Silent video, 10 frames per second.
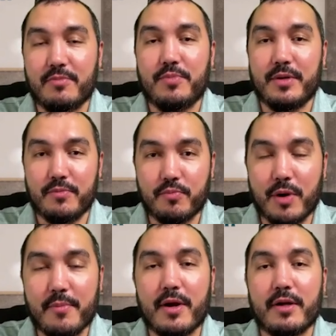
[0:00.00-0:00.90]
but
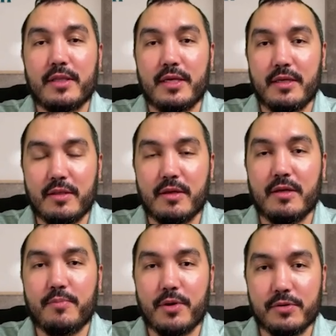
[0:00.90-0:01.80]
primarily
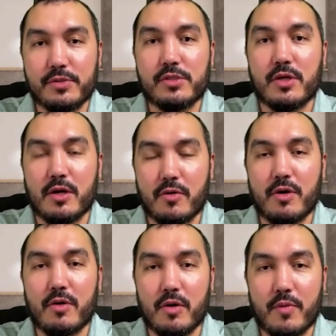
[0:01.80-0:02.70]
the posts are
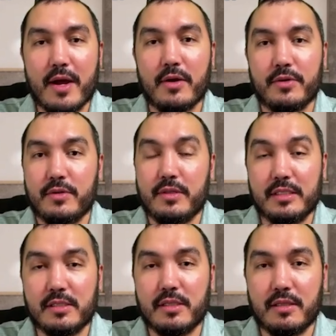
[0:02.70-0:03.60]
around
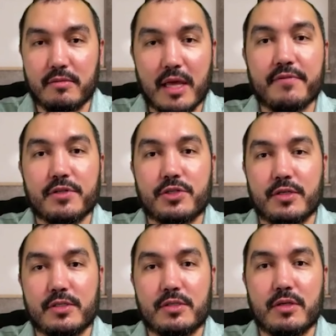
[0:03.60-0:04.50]
these life
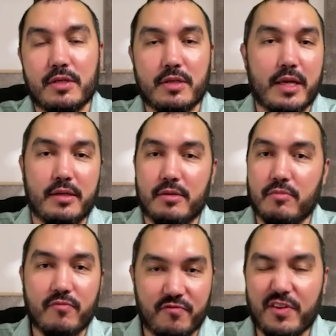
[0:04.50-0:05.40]
insurance
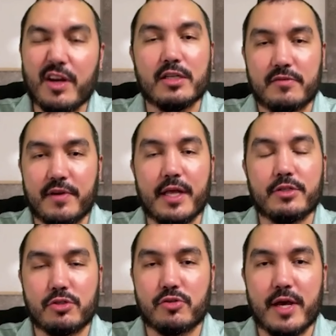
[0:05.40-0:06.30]
and various
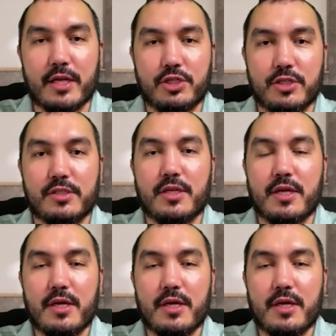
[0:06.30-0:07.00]
financial strategies.